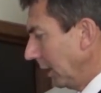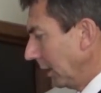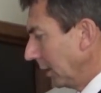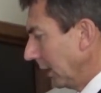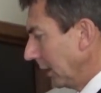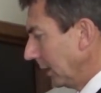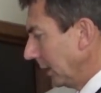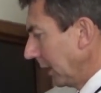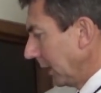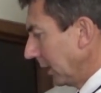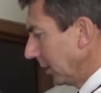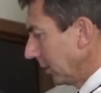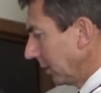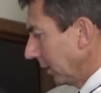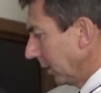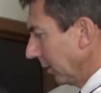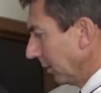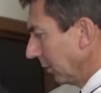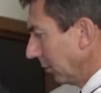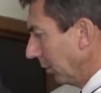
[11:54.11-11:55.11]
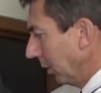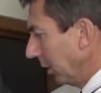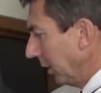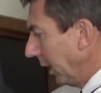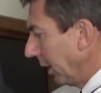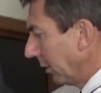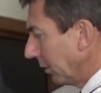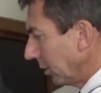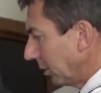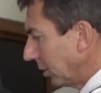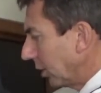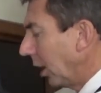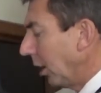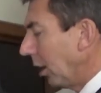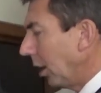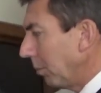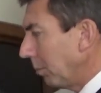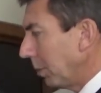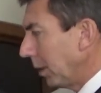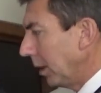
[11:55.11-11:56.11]
They tell us that we're near a
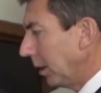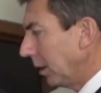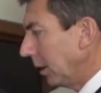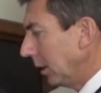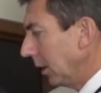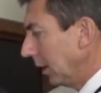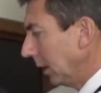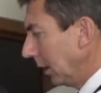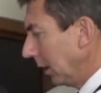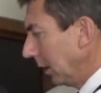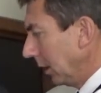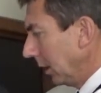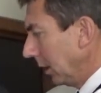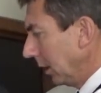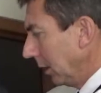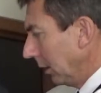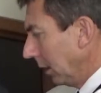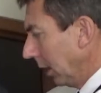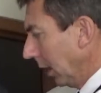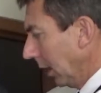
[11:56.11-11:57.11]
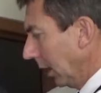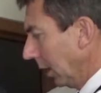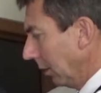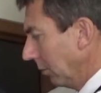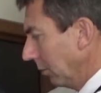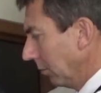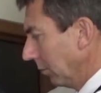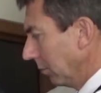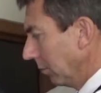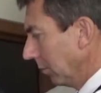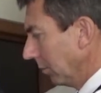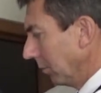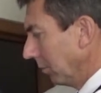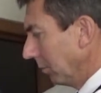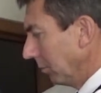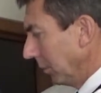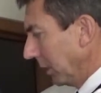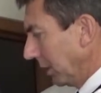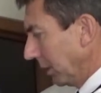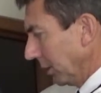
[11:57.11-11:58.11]
top
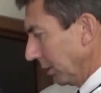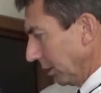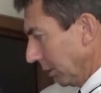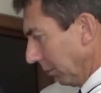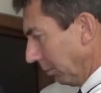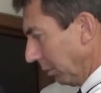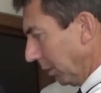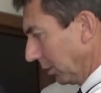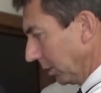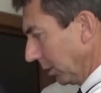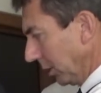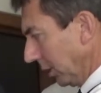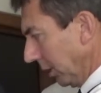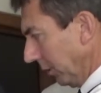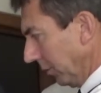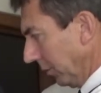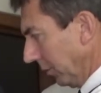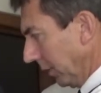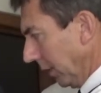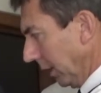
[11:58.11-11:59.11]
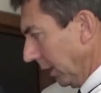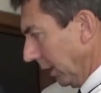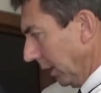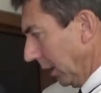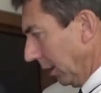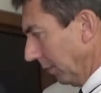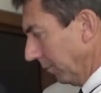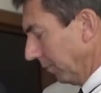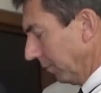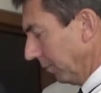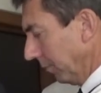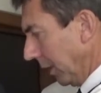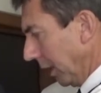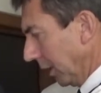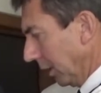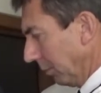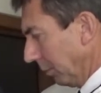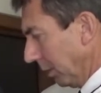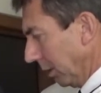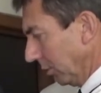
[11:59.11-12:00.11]
because it's a positive
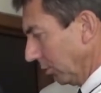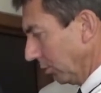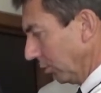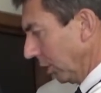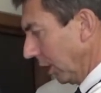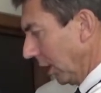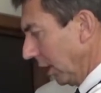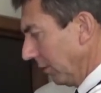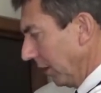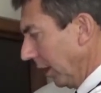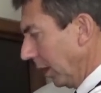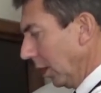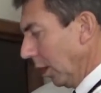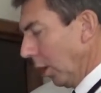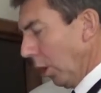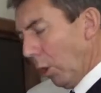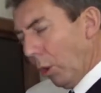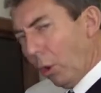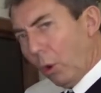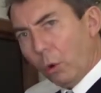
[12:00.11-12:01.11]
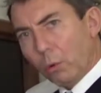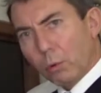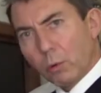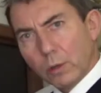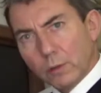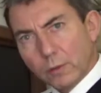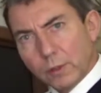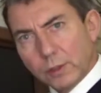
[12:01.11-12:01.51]
unopposed driver, or we're at the